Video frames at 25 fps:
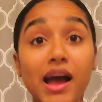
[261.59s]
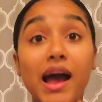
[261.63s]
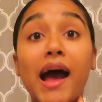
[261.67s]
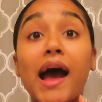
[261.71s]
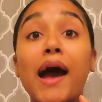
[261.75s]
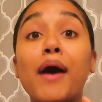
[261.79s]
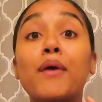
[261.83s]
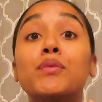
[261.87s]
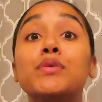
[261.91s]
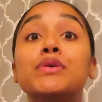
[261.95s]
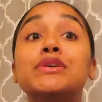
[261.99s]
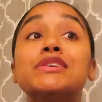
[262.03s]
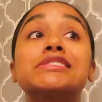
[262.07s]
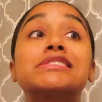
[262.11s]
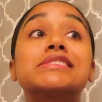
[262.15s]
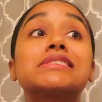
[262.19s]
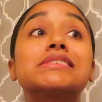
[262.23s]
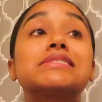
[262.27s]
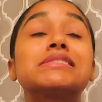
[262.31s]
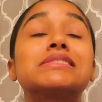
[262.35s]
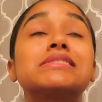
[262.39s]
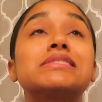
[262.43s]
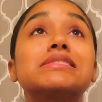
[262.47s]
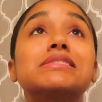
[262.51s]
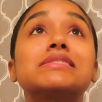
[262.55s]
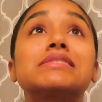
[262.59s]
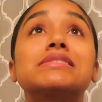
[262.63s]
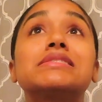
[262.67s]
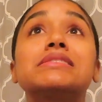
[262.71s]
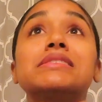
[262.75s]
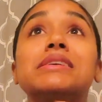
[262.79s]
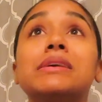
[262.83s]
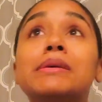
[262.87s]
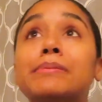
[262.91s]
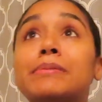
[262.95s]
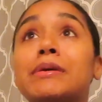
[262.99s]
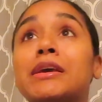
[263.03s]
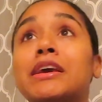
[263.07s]
I was
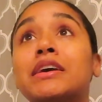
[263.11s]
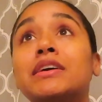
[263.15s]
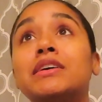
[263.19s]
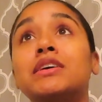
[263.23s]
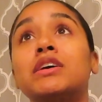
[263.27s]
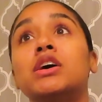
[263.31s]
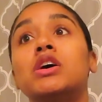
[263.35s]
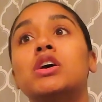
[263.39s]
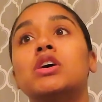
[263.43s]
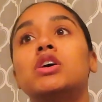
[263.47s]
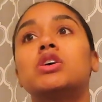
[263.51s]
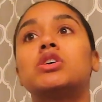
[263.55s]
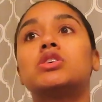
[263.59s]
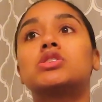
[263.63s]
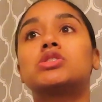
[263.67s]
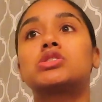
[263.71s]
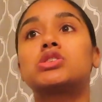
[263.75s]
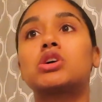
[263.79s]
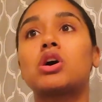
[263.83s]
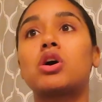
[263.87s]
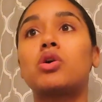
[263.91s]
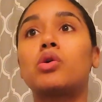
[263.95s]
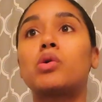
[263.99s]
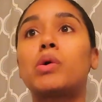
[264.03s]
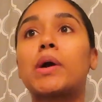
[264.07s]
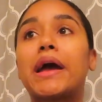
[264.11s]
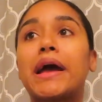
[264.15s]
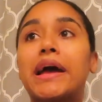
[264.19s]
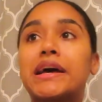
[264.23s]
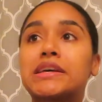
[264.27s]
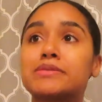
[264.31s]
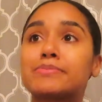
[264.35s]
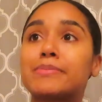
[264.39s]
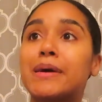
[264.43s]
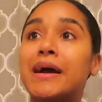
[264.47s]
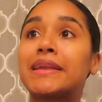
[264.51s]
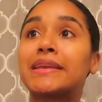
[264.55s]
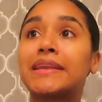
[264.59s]
steaming. So
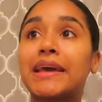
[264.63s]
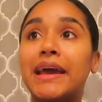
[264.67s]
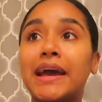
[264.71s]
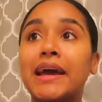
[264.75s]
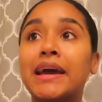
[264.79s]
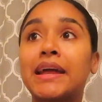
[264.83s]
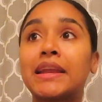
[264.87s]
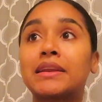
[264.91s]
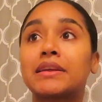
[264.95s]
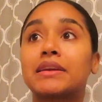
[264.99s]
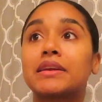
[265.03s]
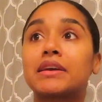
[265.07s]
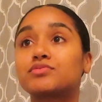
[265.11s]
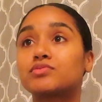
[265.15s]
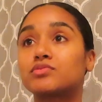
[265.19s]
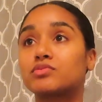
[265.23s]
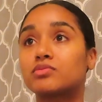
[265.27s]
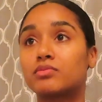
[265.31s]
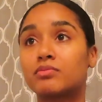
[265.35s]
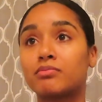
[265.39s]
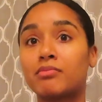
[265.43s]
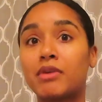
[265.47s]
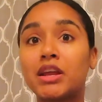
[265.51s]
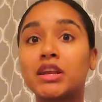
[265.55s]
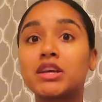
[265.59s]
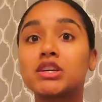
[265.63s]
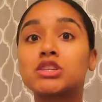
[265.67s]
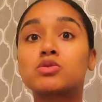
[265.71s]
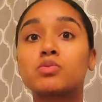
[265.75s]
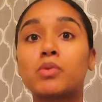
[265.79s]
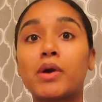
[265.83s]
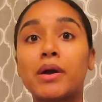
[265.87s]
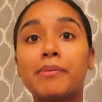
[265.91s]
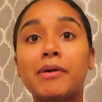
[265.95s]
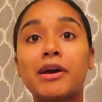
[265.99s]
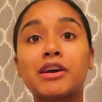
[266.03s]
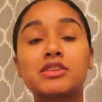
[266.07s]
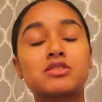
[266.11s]
as my dad made his
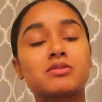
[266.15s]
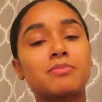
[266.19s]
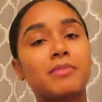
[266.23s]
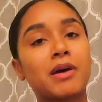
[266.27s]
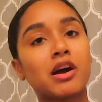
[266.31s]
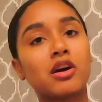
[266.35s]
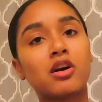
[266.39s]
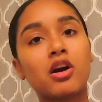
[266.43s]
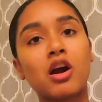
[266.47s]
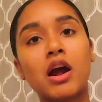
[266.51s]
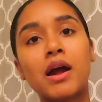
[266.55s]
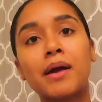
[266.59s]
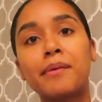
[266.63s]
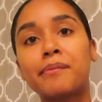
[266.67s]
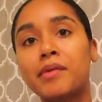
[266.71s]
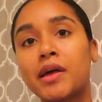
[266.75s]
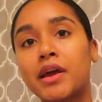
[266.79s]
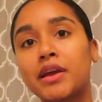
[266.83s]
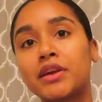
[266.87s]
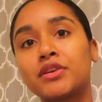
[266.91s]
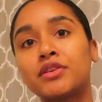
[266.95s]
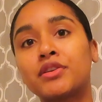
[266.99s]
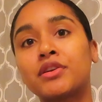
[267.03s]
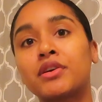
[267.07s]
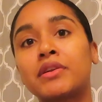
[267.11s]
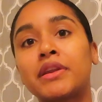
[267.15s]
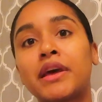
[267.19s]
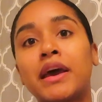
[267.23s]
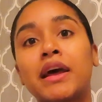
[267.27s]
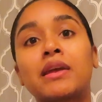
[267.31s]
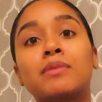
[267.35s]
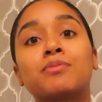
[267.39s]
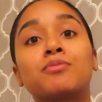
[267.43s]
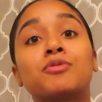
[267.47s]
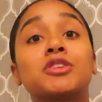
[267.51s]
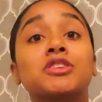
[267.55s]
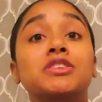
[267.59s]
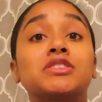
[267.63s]
way back to my car, I'm like, you know, Dad,
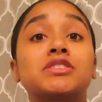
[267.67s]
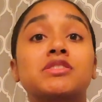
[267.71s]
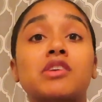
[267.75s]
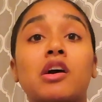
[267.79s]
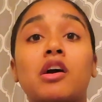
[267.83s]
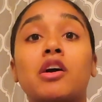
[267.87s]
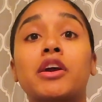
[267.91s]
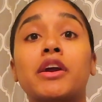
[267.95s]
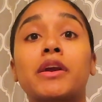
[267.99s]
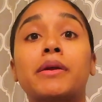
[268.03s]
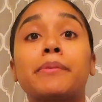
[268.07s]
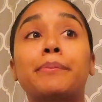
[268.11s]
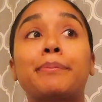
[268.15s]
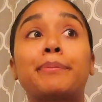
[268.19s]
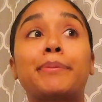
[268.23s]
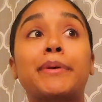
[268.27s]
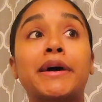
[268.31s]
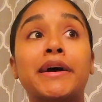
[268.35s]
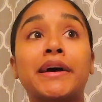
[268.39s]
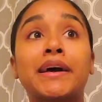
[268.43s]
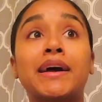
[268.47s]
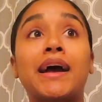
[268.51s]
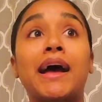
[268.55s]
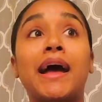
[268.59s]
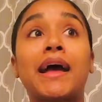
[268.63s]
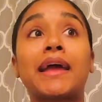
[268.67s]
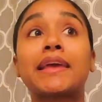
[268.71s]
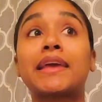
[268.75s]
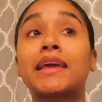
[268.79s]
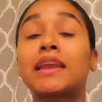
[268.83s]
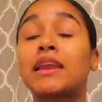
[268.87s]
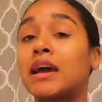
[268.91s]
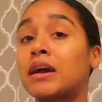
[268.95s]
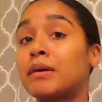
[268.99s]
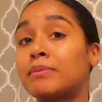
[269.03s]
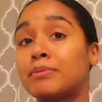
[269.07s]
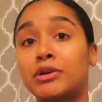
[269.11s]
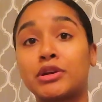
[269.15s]
I'm really sorry, but I
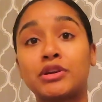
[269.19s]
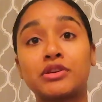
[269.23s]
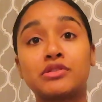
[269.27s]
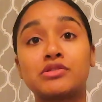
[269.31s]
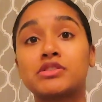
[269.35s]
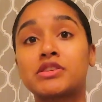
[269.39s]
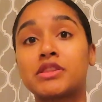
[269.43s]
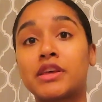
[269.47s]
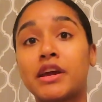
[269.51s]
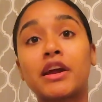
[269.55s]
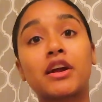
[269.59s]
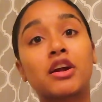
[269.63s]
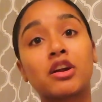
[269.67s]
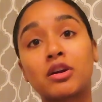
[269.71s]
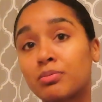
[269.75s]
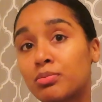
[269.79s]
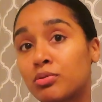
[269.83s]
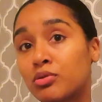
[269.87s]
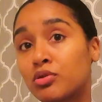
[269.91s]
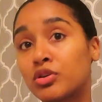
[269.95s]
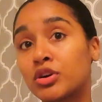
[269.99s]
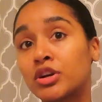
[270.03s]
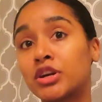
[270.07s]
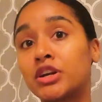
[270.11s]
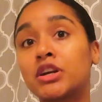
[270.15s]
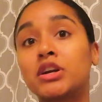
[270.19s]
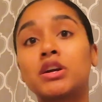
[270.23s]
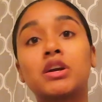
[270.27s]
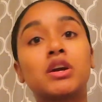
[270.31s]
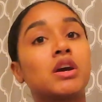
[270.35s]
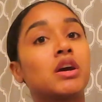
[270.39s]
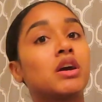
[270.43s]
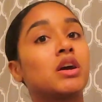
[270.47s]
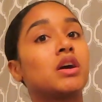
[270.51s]
cannot bring you to the airport.